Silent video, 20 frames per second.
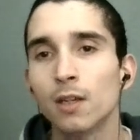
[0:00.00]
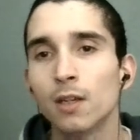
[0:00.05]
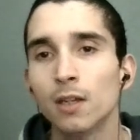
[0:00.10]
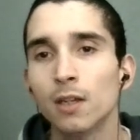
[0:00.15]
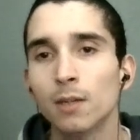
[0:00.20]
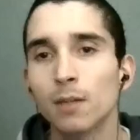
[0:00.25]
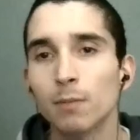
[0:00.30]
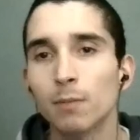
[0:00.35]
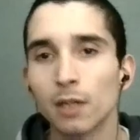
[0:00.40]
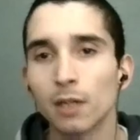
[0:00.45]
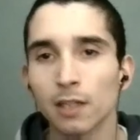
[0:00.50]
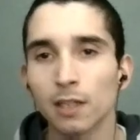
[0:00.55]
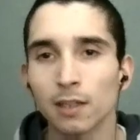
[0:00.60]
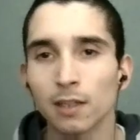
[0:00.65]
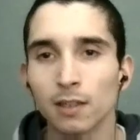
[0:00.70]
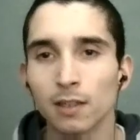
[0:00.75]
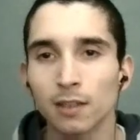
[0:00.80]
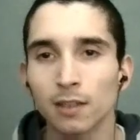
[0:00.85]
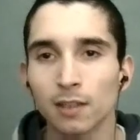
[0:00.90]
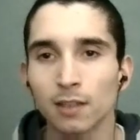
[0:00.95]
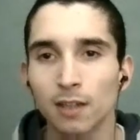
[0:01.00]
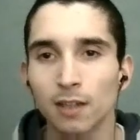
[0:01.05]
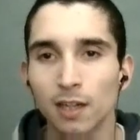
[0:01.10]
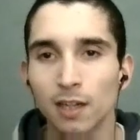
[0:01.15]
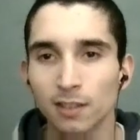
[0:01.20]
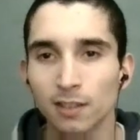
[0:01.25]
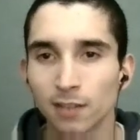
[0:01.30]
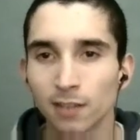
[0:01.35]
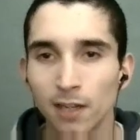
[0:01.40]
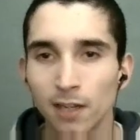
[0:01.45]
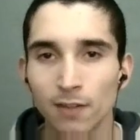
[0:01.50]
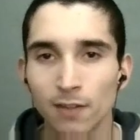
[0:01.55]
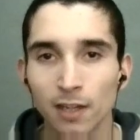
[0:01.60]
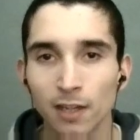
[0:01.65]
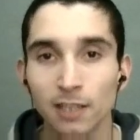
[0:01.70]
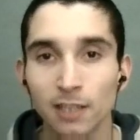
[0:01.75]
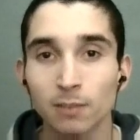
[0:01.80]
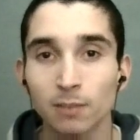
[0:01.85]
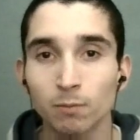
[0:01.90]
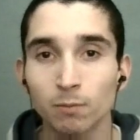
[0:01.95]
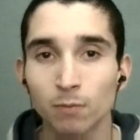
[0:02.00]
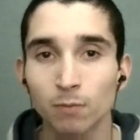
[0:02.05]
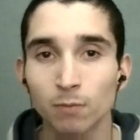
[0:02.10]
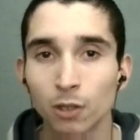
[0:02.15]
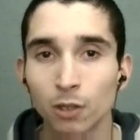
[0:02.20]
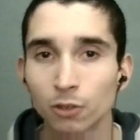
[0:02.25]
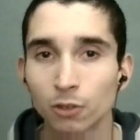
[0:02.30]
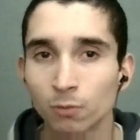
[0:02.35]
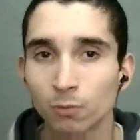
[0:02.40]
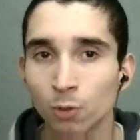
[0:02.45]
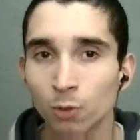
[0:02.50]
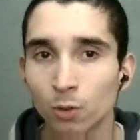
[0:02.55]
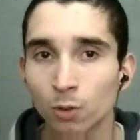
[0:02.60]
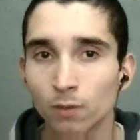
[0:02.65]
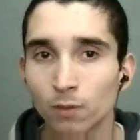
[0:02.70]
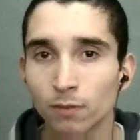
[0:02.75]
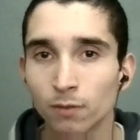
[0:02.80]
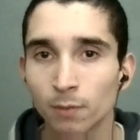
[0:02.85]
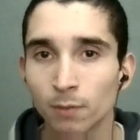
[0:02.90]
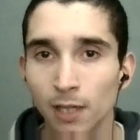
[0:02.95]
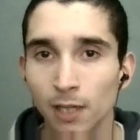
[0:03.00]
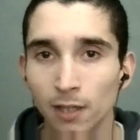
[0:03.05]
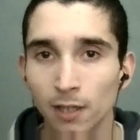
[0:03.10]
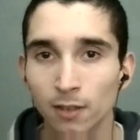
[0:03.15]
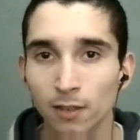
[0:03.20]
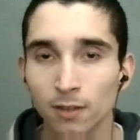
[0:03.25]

But I say that it's much more familiar